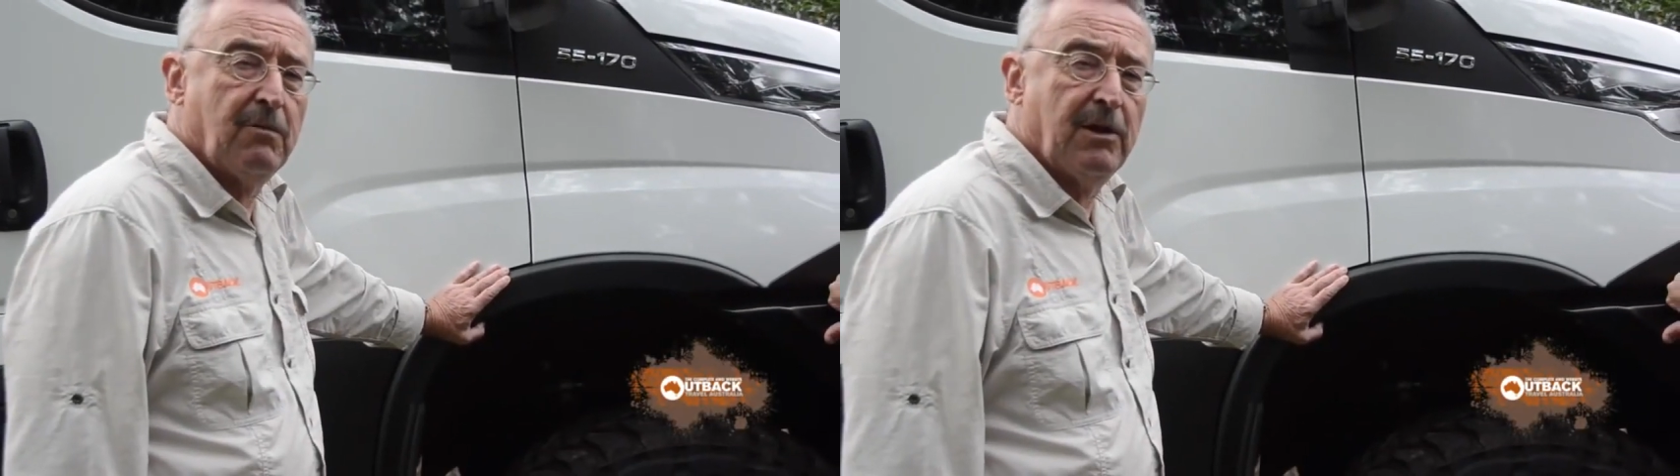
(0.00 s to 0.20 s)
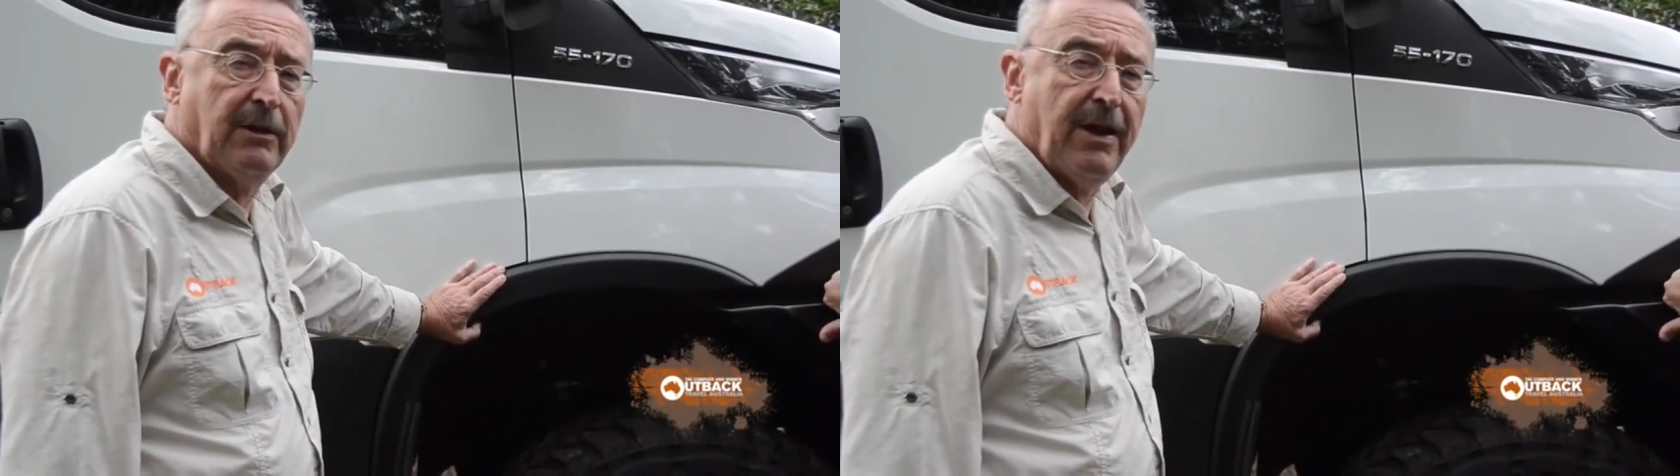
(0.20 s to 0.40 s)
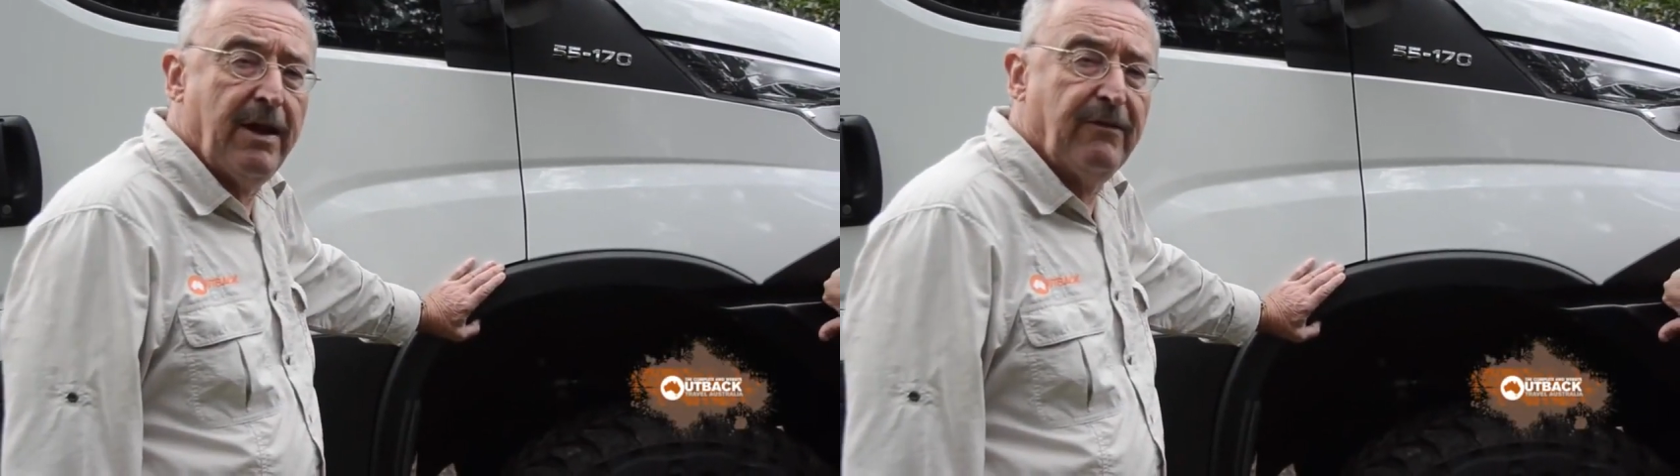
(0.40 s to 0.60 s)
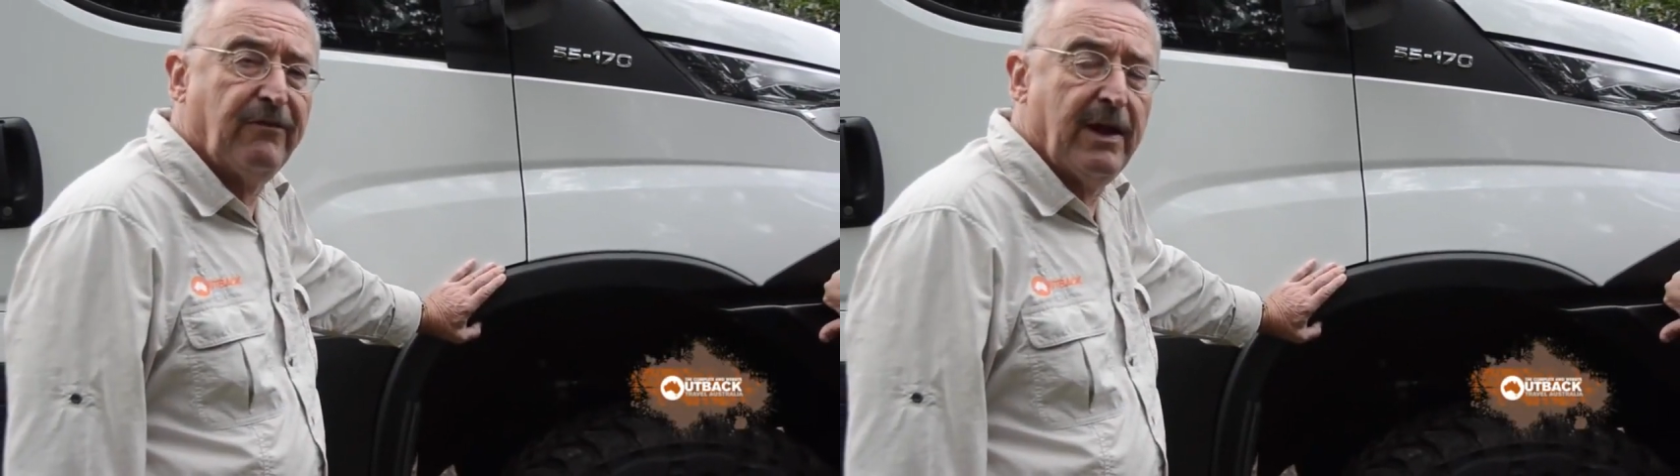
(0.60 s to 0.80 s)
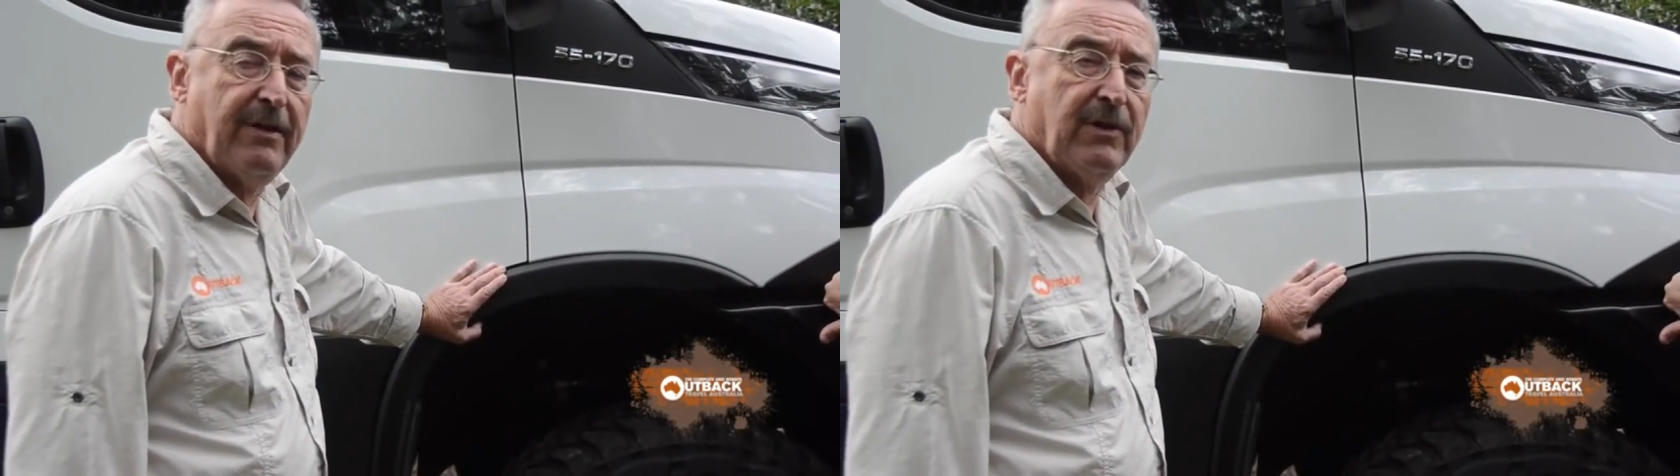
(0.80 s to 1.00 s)
well known
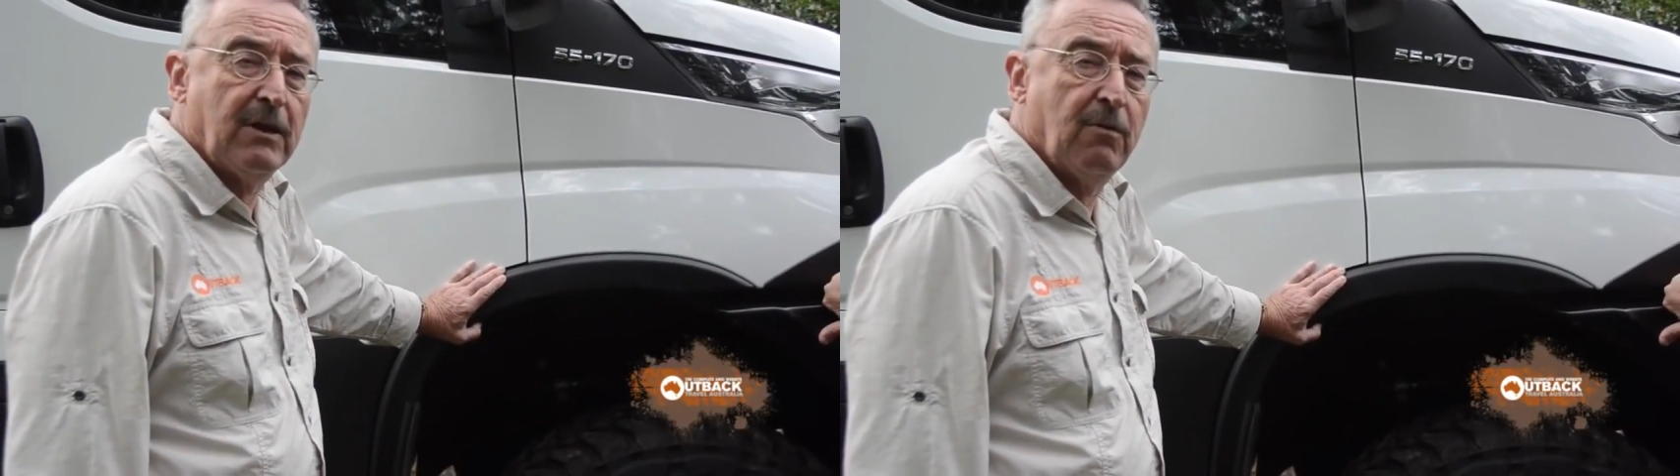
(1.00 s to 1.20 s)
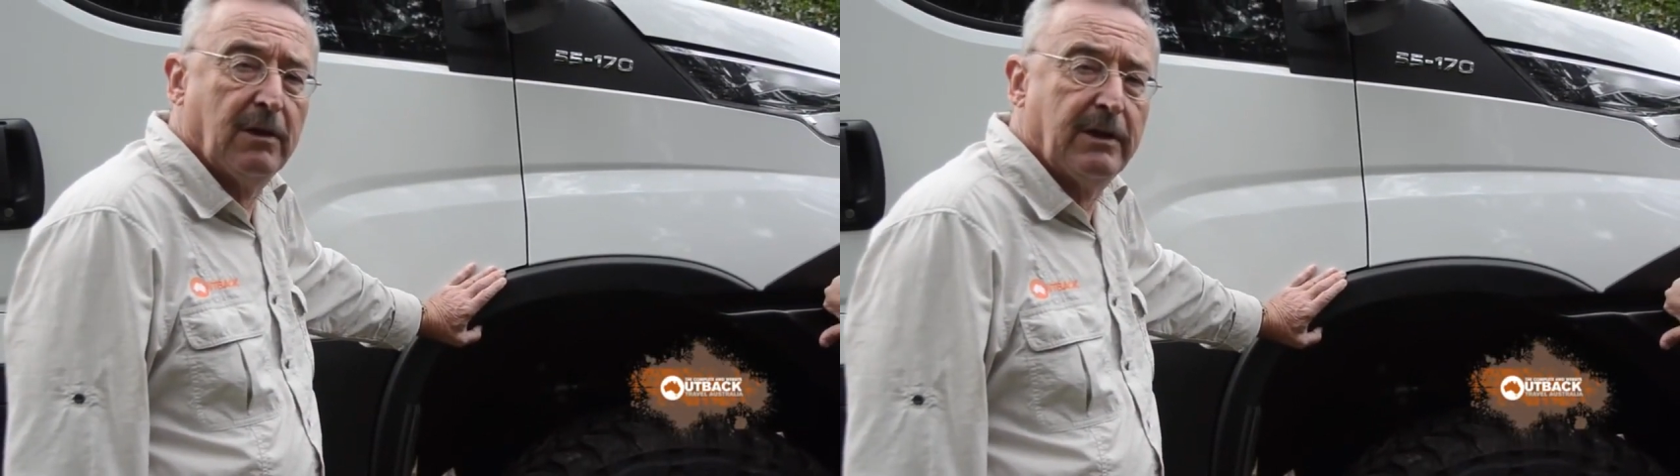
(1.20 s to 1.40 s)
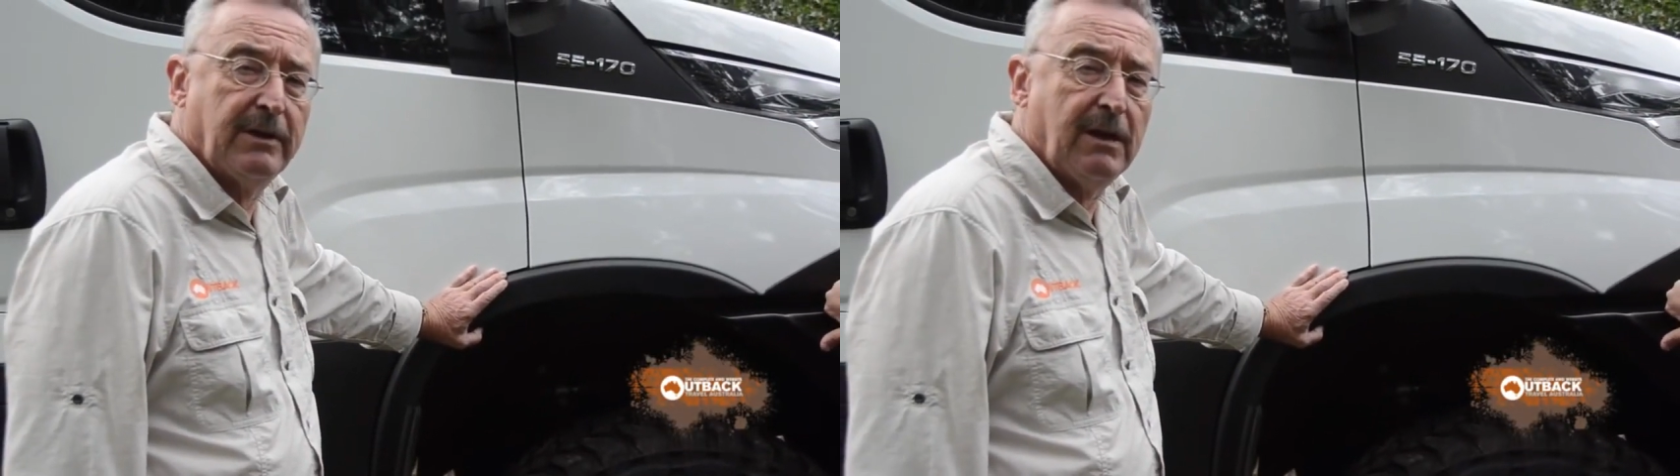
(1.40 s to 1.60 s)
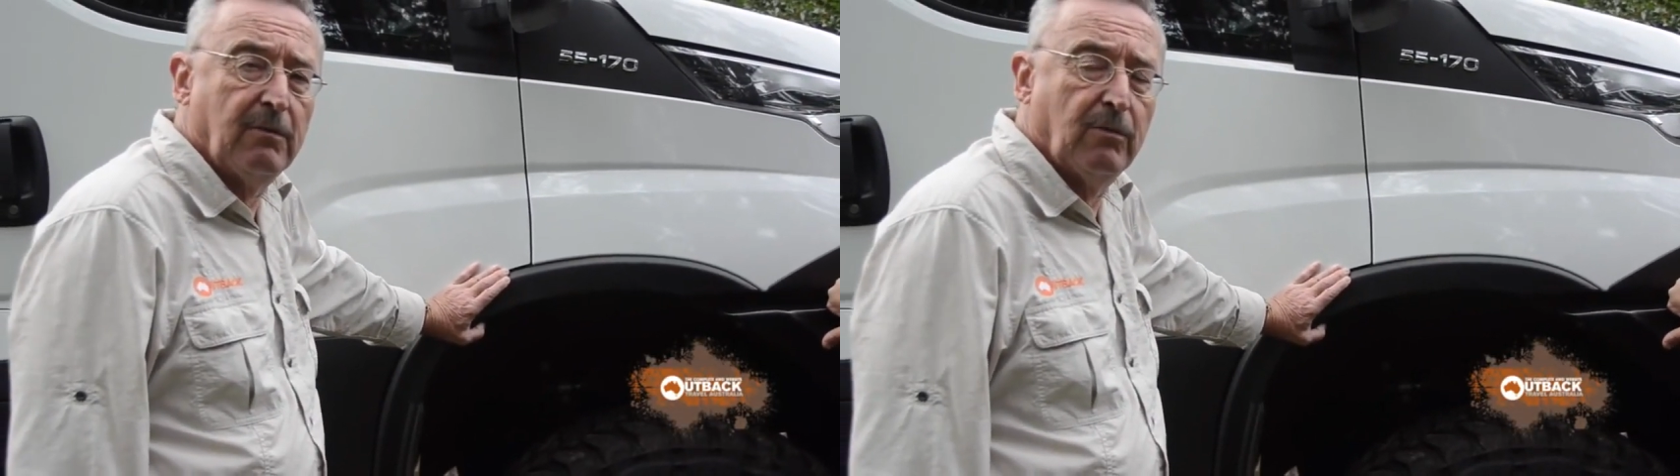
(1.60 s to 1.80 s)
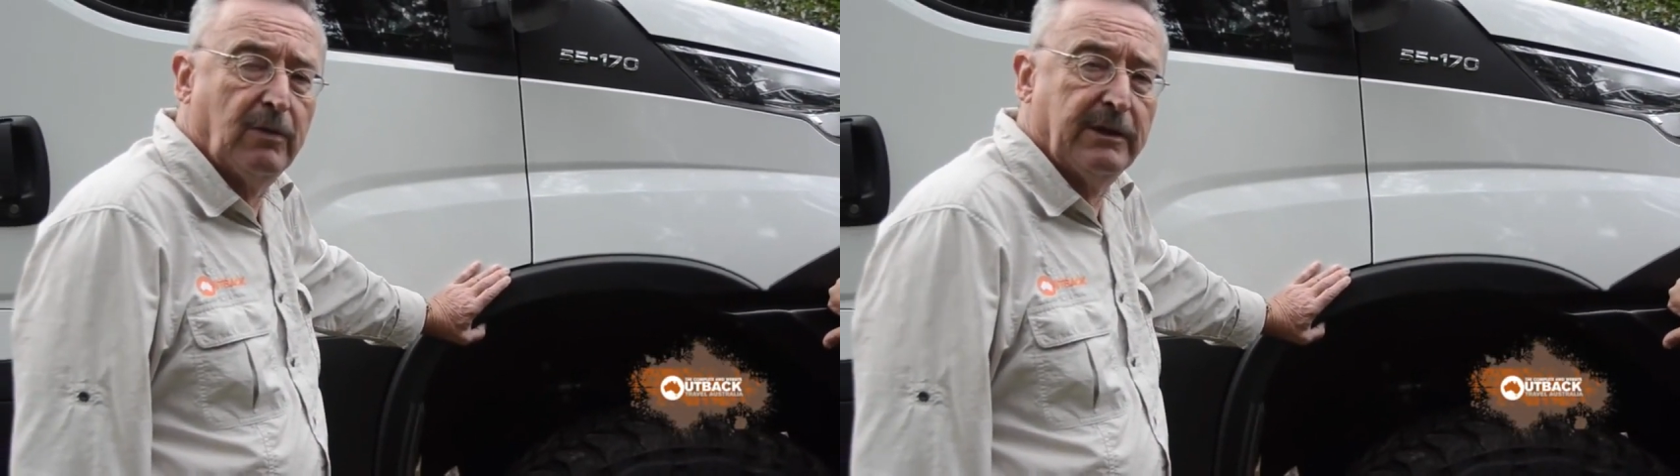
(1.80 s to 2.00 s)
for having quality
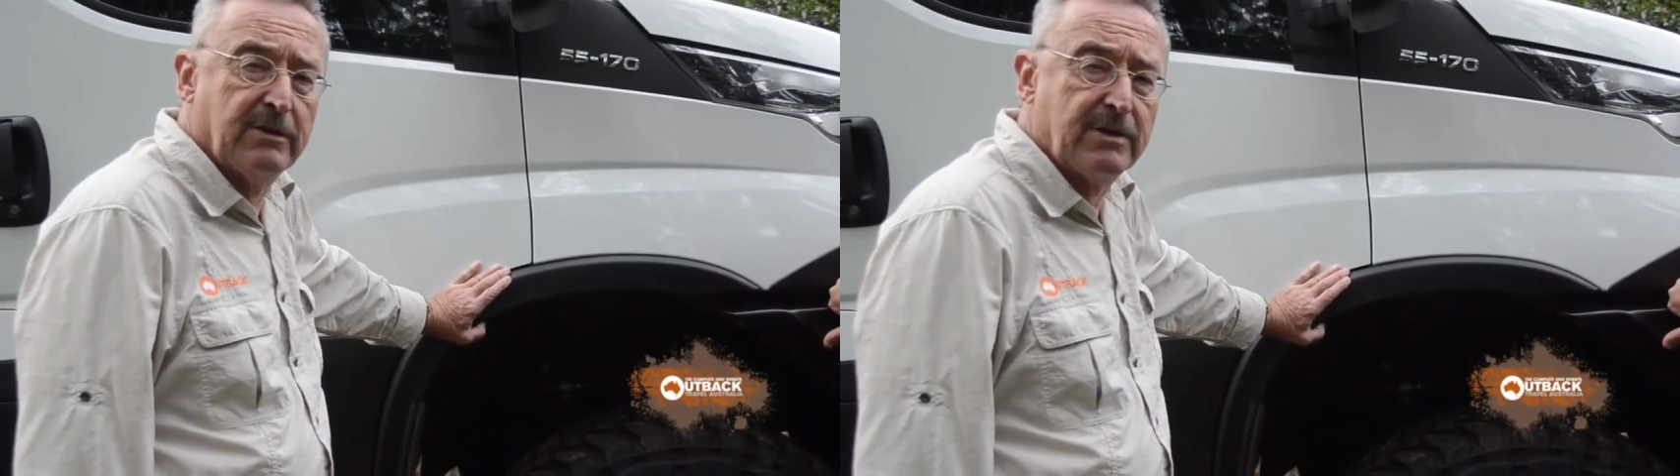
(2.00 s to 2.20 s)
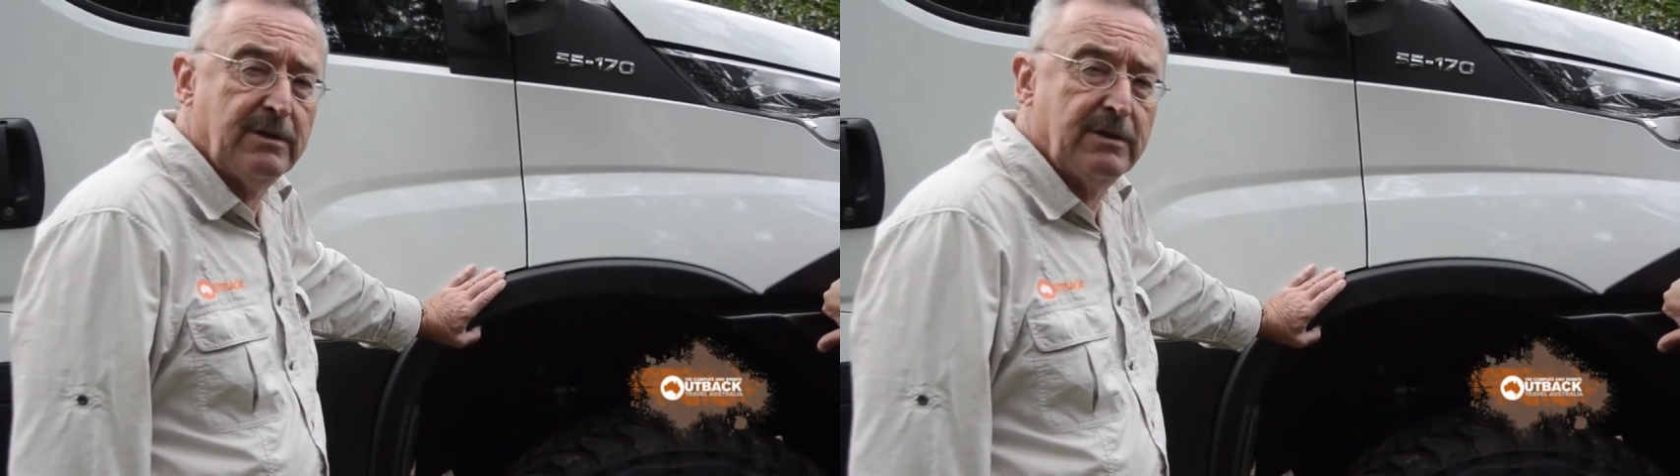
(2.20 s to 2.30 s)
wheels